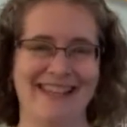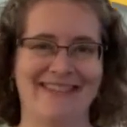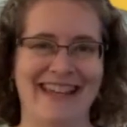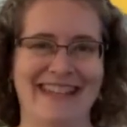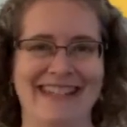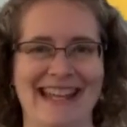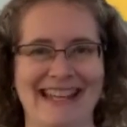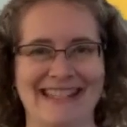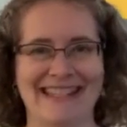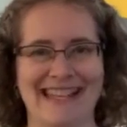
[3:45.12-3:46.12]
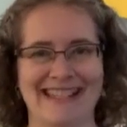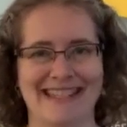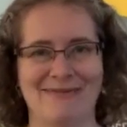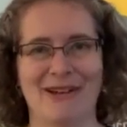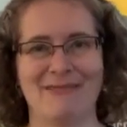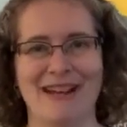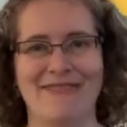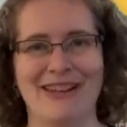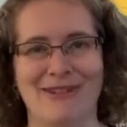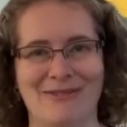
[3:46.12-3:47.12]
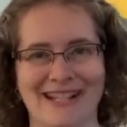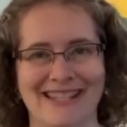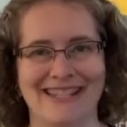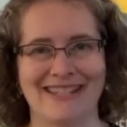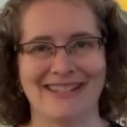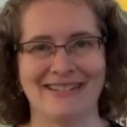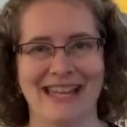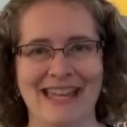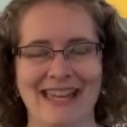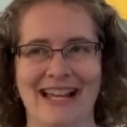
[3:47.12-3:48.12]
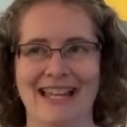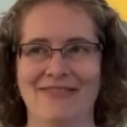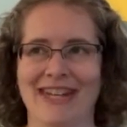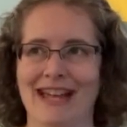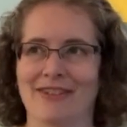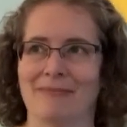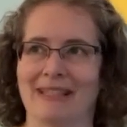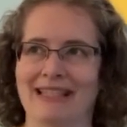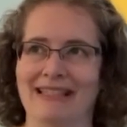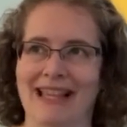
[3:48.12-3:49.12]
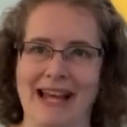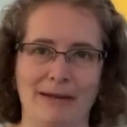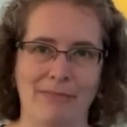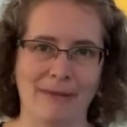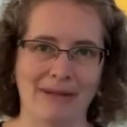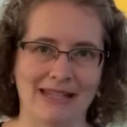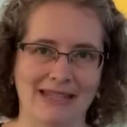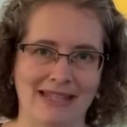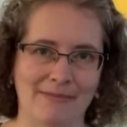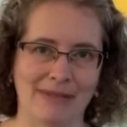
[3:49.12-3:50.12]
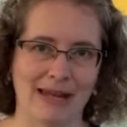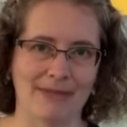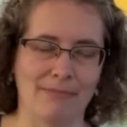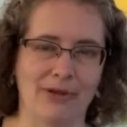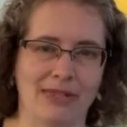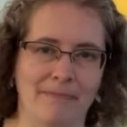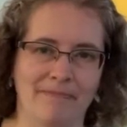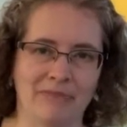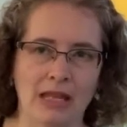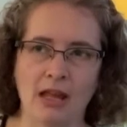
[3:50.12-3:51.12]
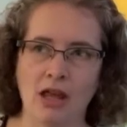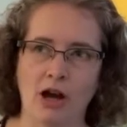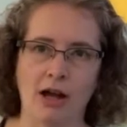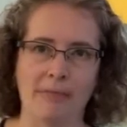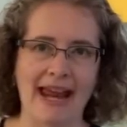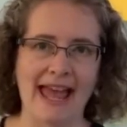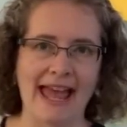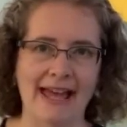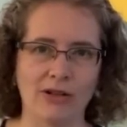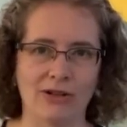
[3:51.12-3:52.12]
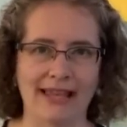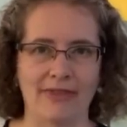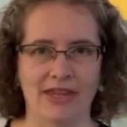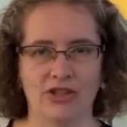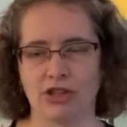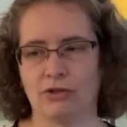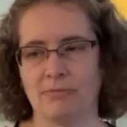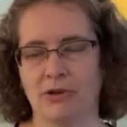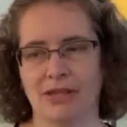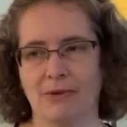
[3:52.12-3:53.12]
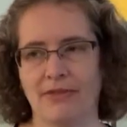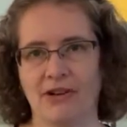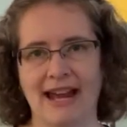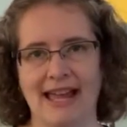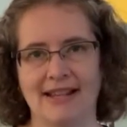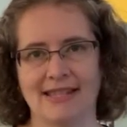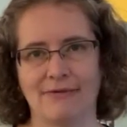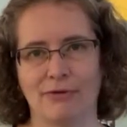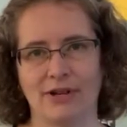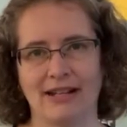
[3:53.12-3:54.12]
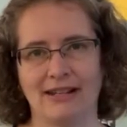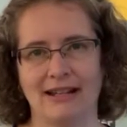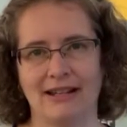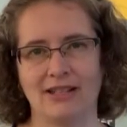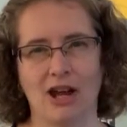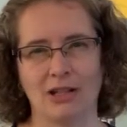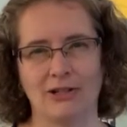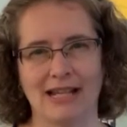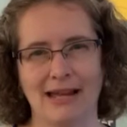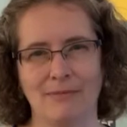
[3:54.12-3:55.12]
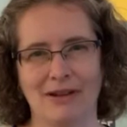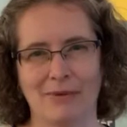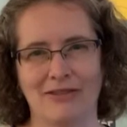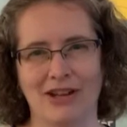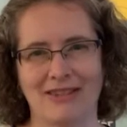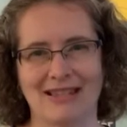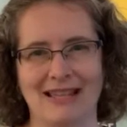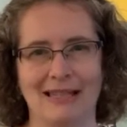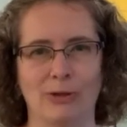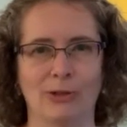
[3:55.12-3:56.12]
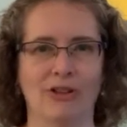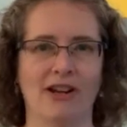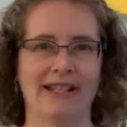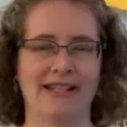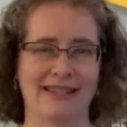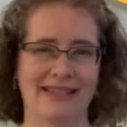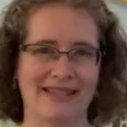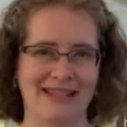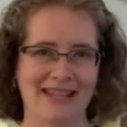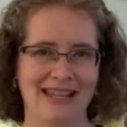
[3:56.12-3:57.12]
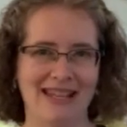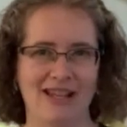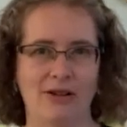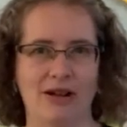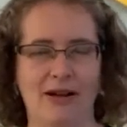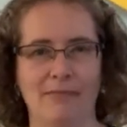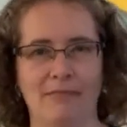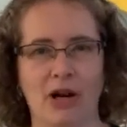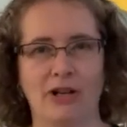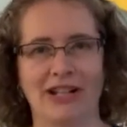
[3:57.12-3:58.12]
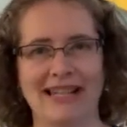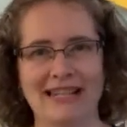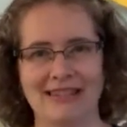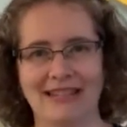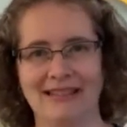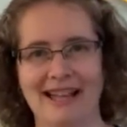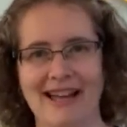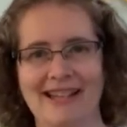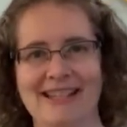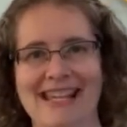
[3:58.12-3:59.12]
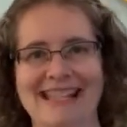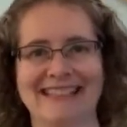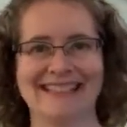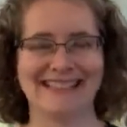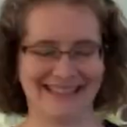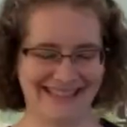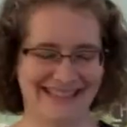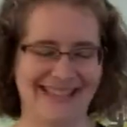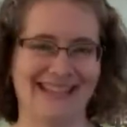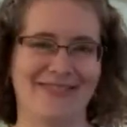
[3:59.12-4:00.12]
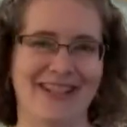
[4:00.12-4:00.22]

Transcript: Fantastic. That's one of my favorite ones to do. I even have some little lion puppets that sometimes I put them on my hand or let the children put them on their hands if we're in toddler time and when you've got a slightly older audience that aren't going to eat the little lions. It's